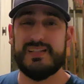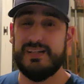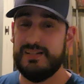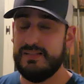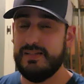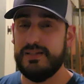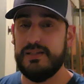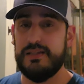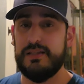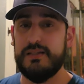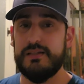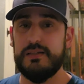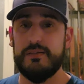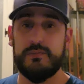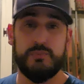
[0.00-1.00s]
kind of like
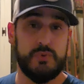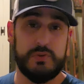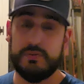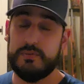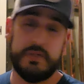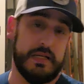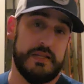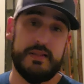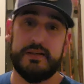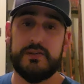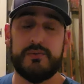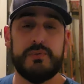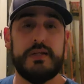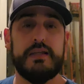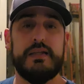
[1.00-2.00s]

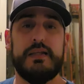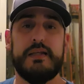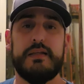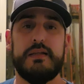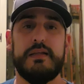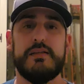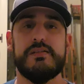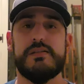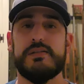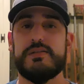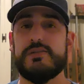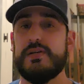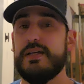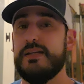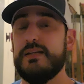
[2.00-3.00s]
the Raid and Judge
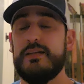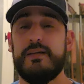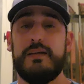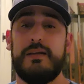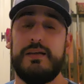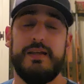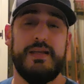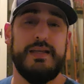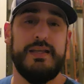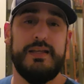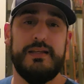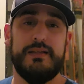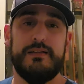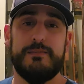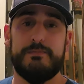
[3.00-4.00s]
Dredd,
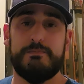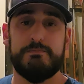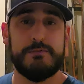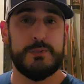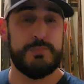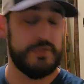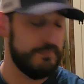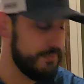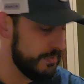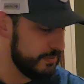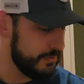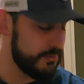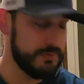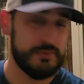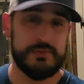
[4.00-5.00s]
and it's pretty fucking
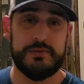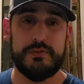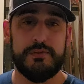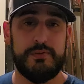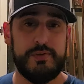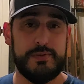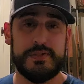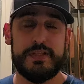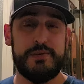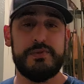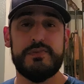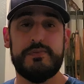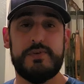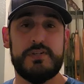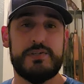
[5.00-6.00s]
cool. Well, anyways, that was
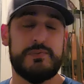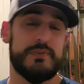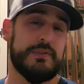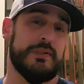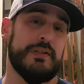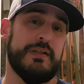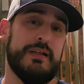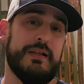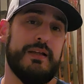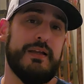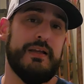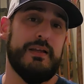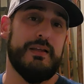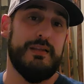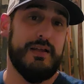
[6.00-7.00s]
the first one.
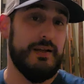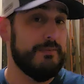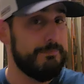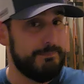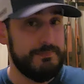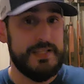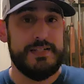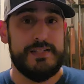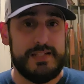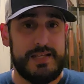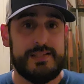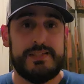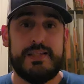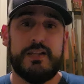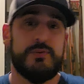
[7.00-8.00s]
I just got
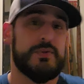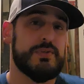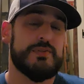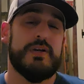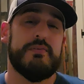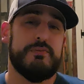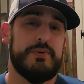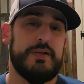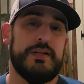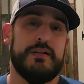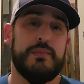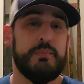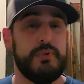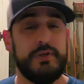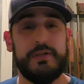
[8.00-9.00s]
the second one, so I haven't read
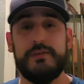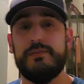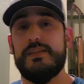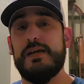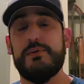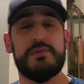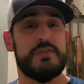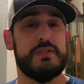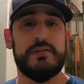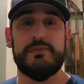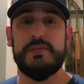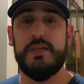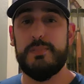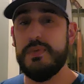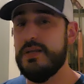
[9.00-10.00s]
it, but that was enough to
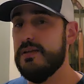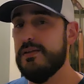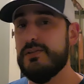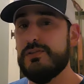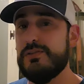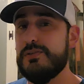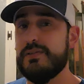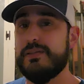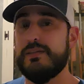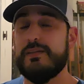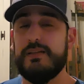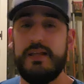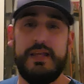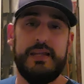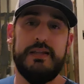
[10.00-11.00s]
get me into it.
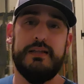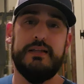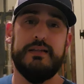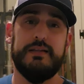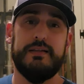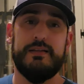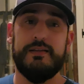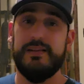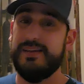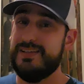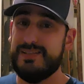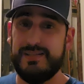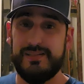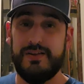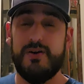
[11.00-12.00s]
And like I
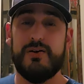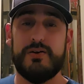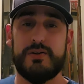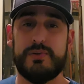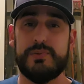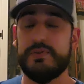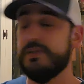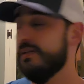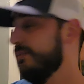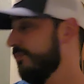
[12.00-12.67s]
said, the art's really,